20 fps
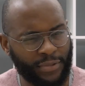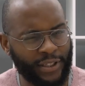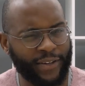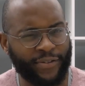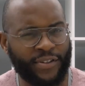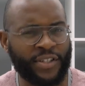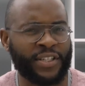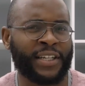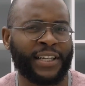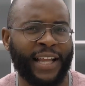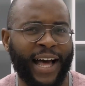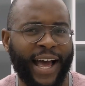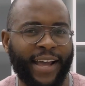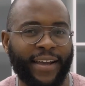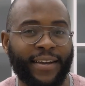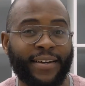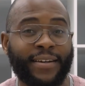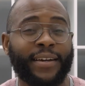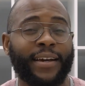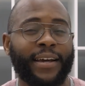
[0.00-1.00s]
give us a
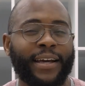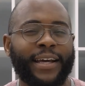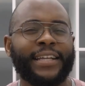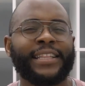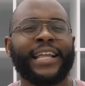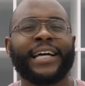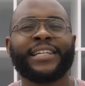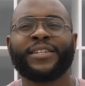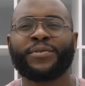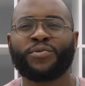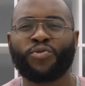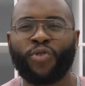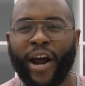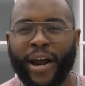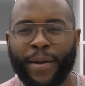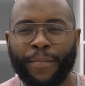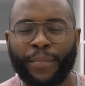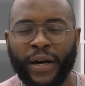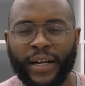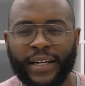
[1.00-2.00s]
like and hit that
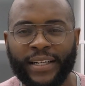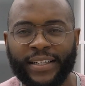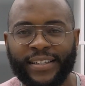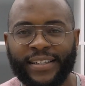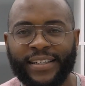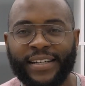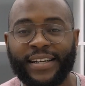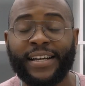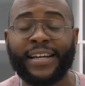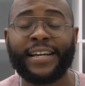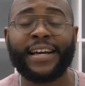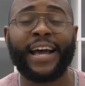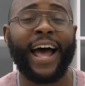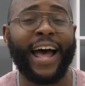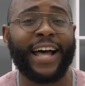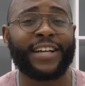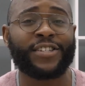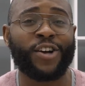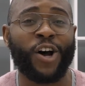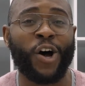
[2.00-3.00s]
subscribe button.
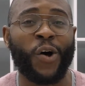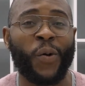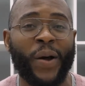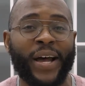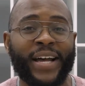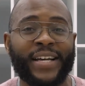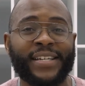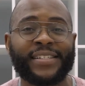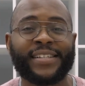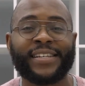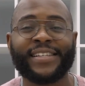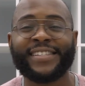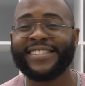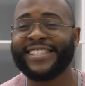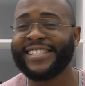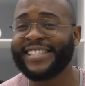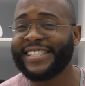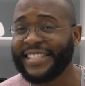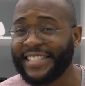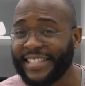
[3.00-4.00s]
As always,
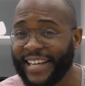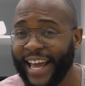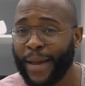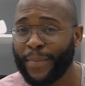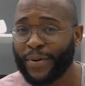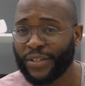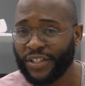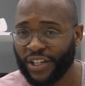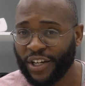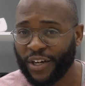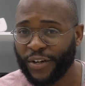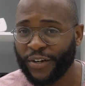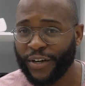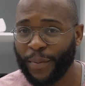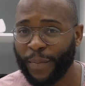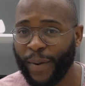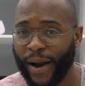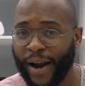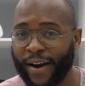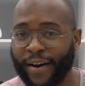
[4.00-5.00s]
this is Gabe at
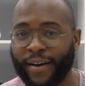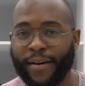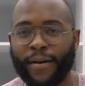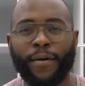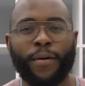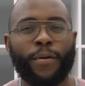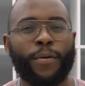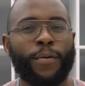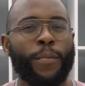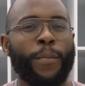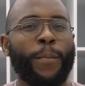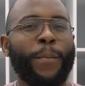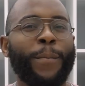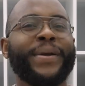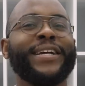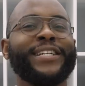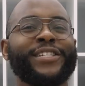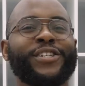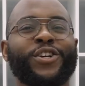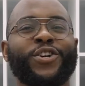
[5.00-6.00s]
Security Baron.
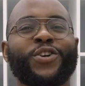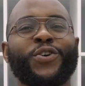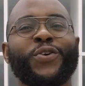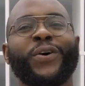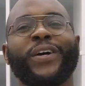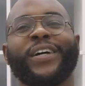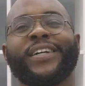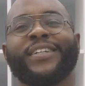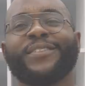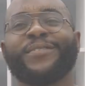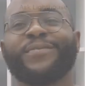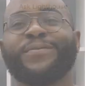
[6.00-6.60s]
Be secure.